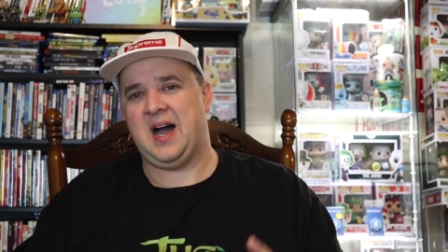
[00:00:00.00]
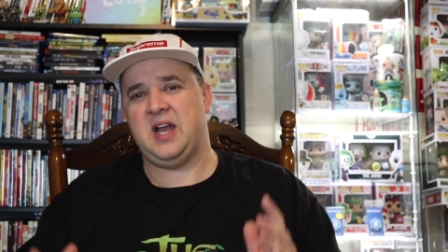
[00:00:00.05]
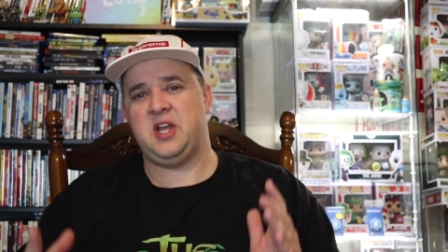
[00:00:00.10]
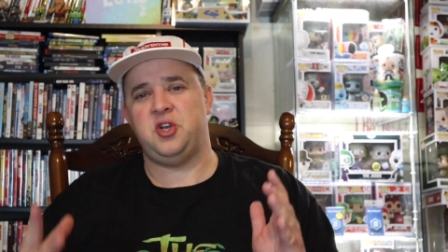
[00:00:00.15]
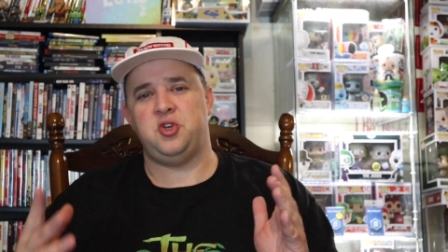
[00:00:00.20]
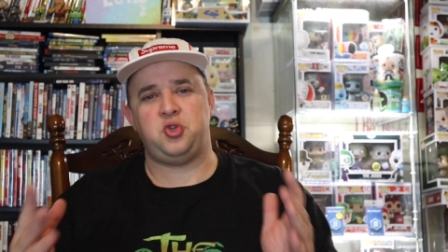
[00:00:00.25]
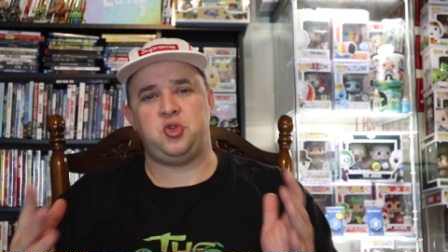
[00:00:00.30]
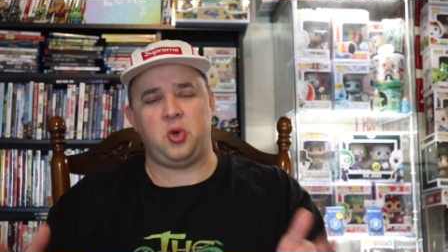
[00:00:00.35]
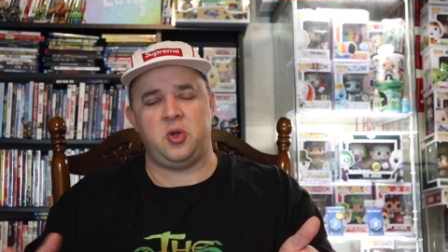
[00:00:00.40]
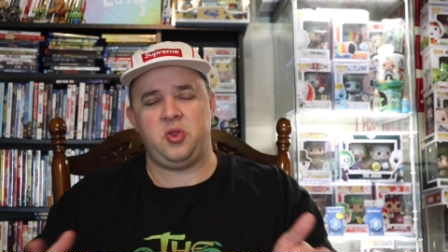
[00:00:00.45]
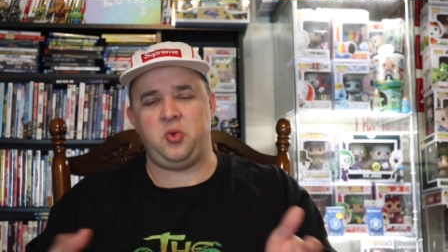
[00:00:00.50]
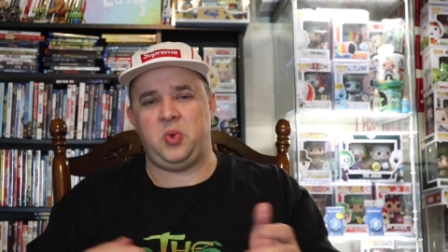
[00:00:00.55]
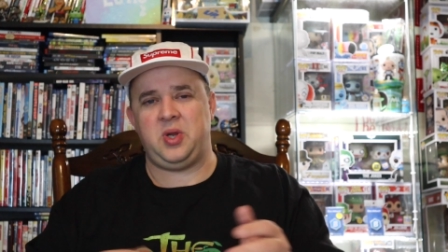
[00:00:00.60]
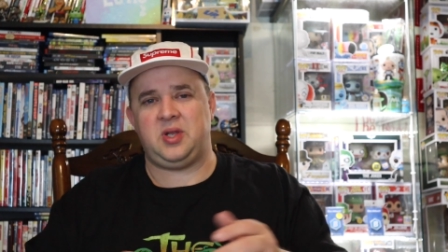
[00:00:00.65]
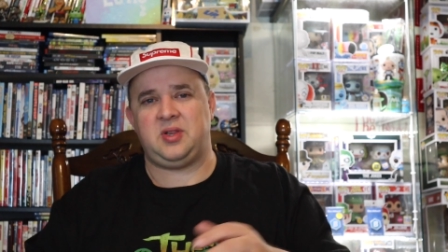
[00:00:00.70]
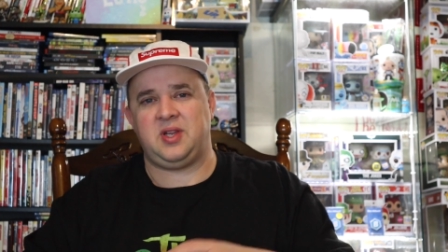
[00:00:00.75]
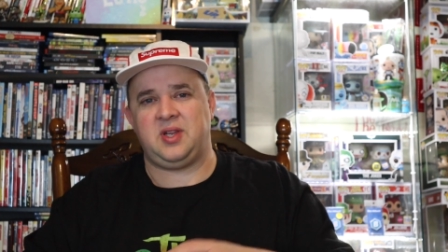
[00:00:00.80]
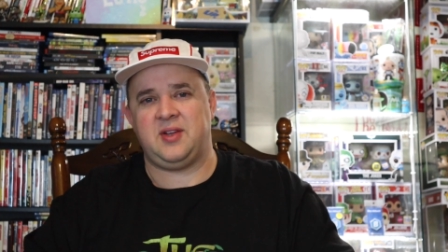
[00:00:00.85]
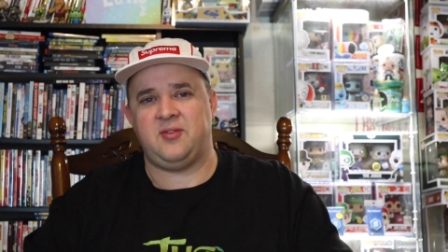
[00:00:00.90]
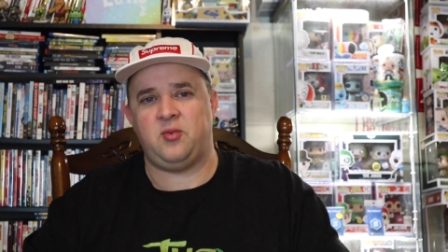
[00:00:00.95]
Enjoy the
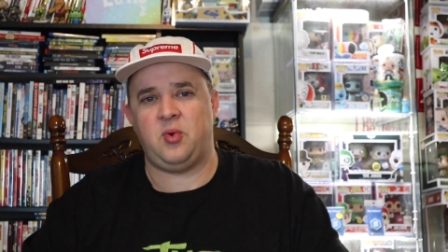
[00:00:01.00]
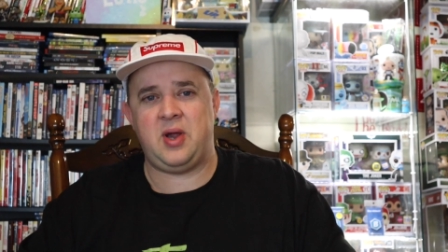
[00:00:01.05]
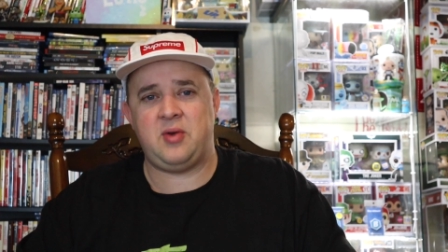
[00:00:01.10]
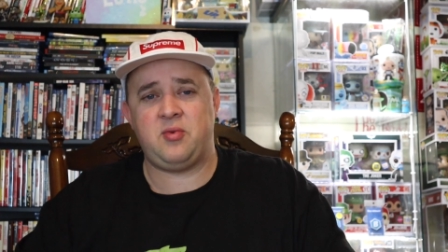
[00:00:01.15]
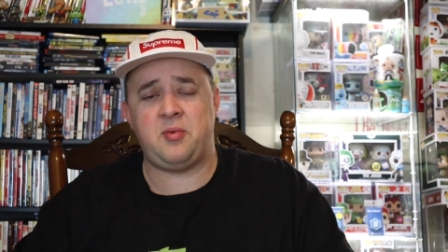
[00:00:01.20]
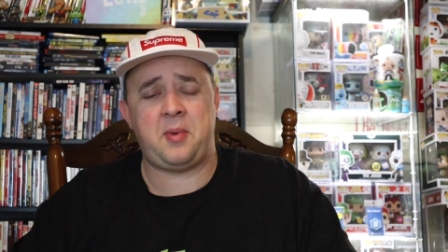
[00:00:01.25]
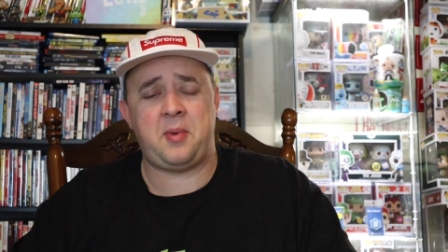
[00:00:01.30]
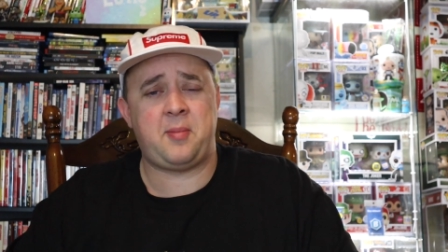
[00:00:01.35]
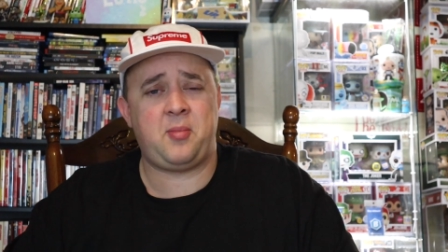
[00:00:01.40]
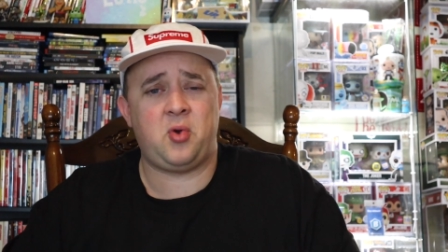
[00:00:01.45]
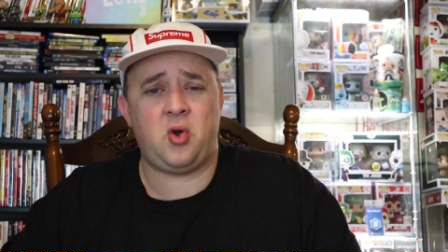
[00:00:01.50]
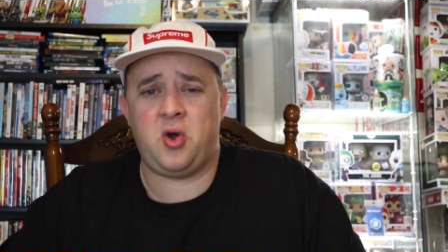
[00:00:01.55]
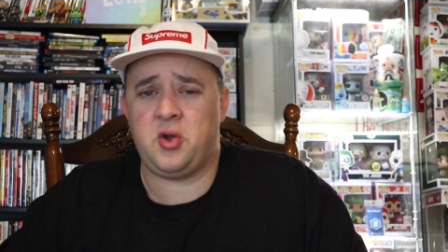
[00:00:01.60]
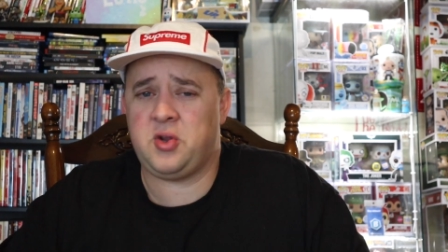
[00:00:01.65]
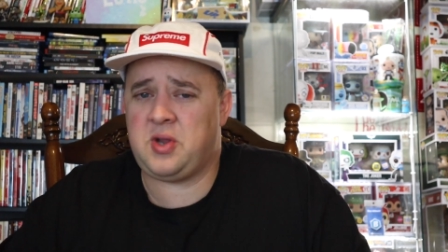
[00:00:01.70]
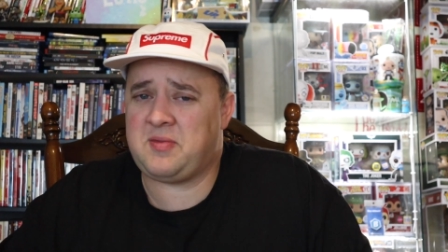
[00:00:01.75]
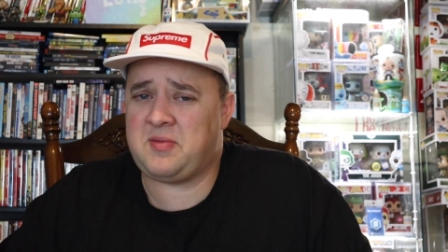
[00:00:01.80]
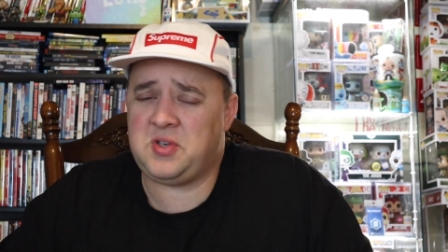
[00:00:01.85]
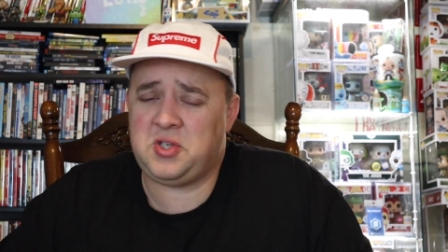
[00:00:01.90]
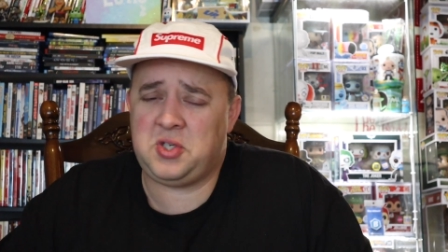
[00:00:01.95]
weekly giveaway. Remember, all
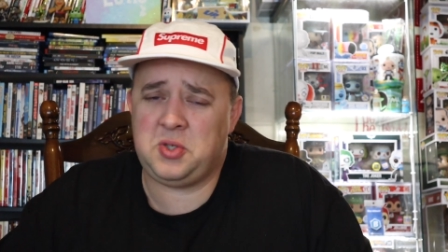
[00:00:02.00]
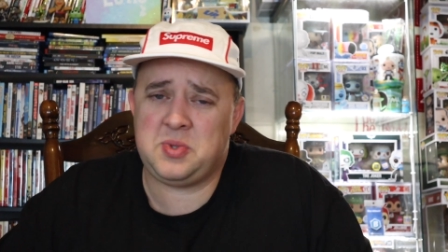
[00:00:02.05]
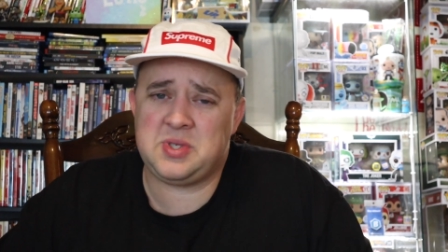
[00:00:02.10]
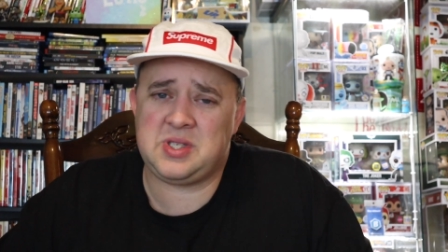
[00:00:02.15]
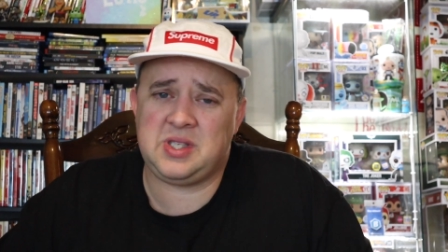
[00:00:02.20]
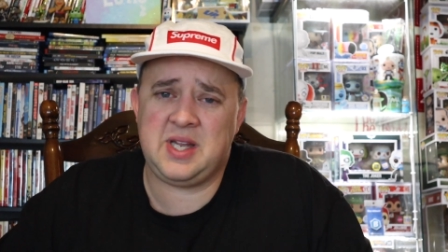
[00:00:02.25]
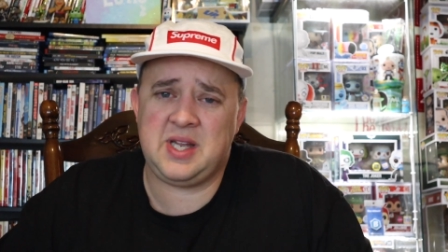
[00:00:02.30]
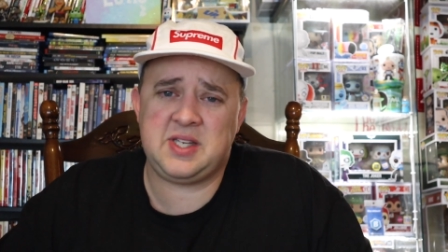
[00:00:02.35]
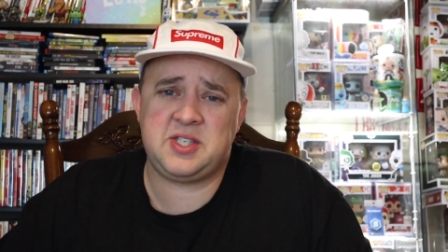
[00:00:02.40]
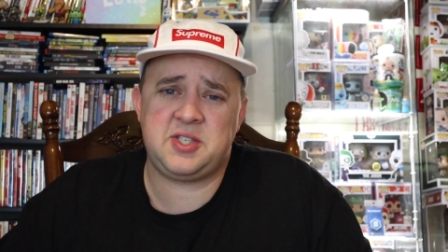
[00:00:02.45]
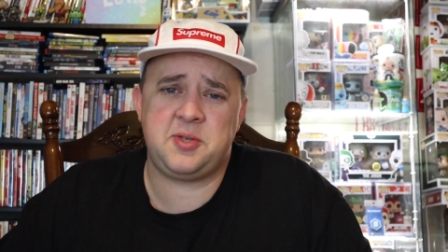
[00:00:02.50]
you have to do is like,